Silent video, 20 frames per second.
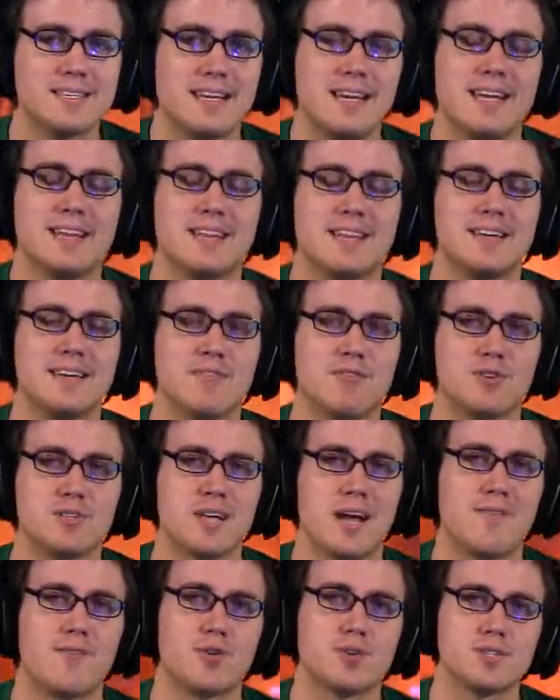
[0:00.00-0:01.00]
hit the different
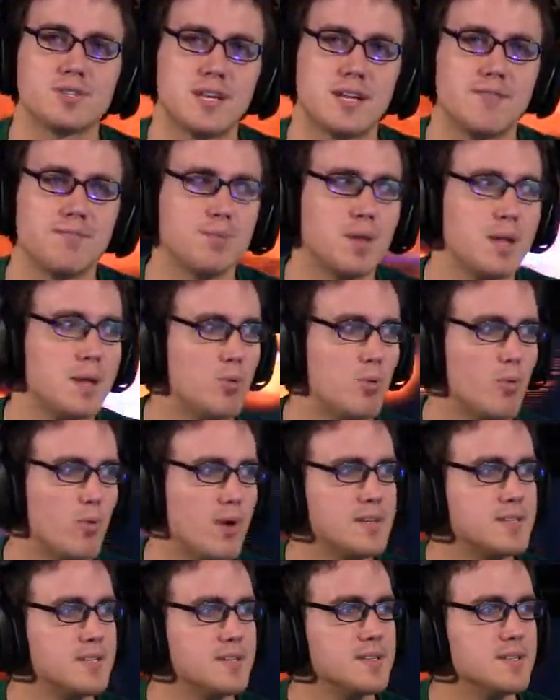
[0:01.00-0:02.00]
diversity of playable
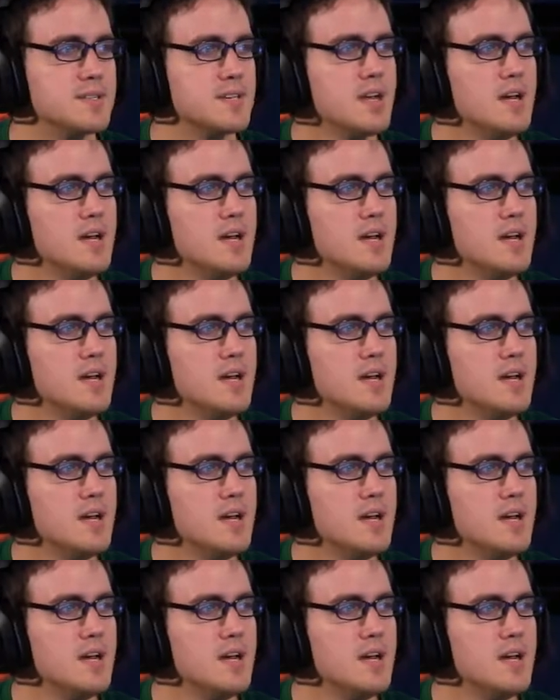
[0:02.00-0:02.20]
races.